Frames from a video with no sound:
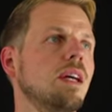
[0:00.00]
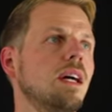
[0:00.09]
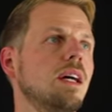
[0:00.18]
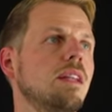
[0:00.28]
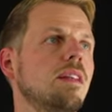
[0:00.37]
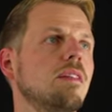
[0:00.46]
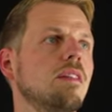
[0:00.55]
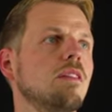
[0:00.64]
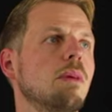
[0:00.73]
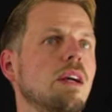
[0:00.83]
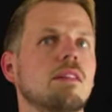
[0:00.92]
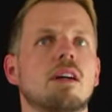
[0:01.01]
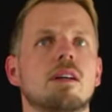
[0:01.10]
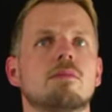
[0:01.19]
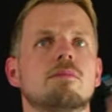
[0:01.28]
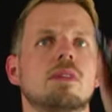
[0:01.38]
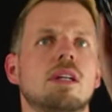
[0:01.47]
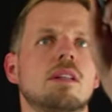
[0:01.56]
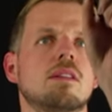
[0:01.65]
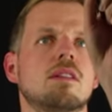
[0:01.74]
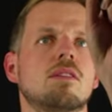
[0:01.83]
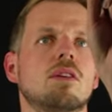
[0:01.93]
And this is my psi. And
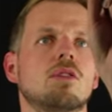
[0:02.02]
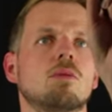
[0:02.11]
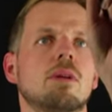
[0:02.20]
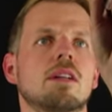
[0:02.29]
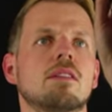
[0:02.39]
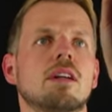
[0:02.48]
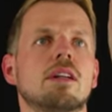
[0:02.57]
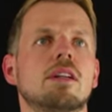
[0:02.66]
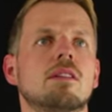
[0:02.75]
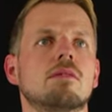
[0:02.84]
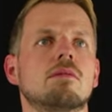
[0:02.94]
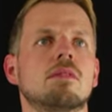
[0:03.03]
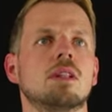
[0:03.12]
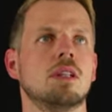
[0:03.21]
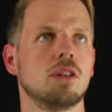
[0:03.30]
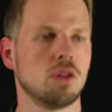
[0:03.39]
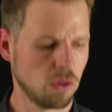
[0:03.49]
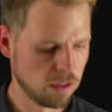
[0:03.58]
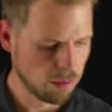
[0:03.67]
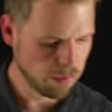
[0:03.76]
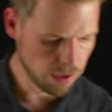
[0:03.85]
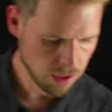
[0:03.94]
this is also my psi here. So
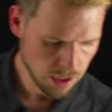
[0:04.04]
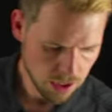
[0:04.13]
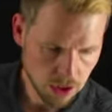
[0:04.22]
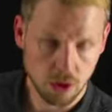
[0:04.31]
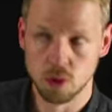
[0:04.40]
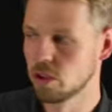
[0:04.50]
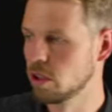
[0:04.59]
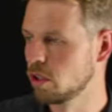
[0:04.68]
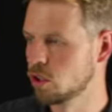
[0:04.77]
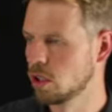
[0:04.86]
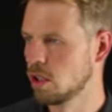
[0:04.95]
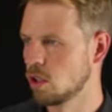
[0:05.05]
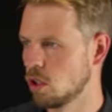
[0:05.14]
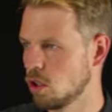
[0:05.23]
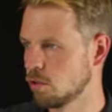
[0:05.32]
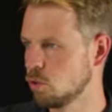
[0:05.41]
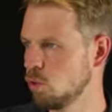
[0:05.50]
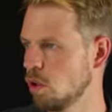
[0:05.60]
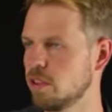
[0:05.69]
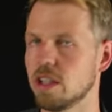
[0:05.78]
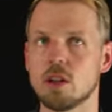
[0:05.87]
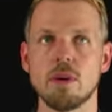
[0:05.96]
simple usage of two of
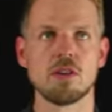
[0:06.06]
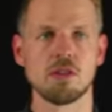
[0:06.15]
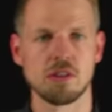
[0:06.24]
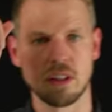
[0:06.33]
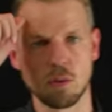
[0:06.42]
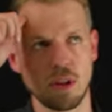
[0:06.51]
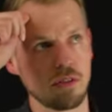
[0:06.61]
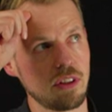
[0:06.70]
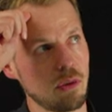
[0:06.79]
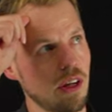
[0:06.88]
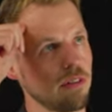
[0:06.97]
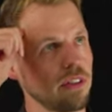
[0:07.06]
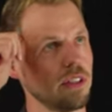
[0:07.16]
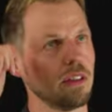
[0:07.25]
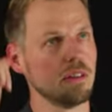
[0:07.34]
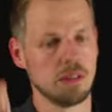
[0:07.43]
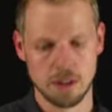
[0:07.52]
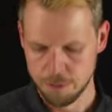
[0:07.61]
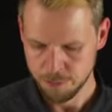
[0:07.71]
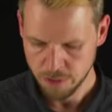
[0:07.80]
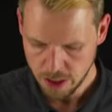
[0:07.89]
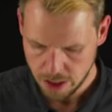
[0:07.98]
the equations that we have derived here.
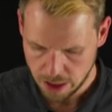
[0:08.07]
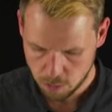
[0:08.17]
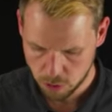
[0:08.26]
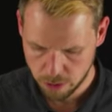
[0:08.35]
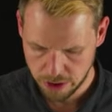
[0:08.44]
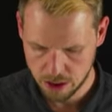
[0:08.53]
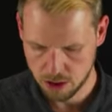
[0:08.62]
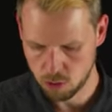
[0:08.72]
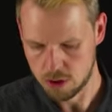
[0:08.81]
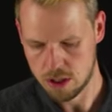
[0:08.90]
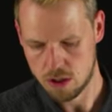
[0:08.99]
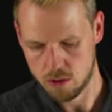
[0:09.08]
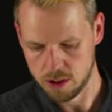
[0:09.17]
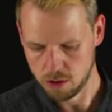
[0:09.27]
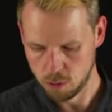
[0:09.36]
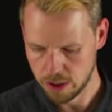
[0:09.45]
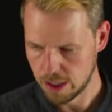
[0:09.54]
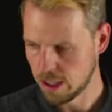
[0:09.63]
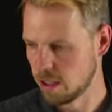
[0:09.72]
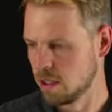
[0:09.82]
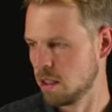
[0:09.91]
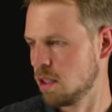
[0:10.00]
And what we can do now is we
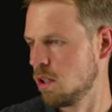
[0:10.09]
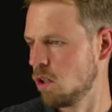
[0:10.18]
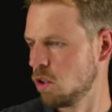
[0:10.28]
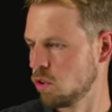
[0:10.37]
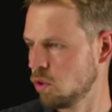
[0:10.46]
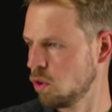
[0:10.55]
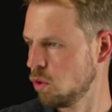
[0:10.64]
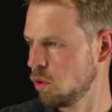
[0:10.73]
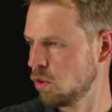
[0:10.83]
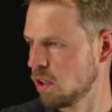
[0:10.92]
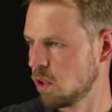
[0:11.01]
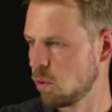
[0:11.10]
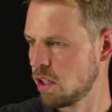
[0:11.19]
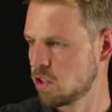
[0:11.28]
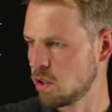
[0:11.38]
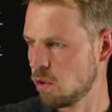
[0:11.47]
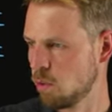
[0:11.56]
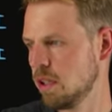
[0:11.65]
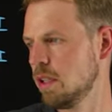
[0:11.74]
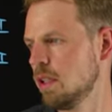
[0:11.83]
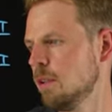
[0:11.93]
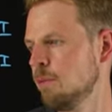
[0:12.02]
can also use equation 3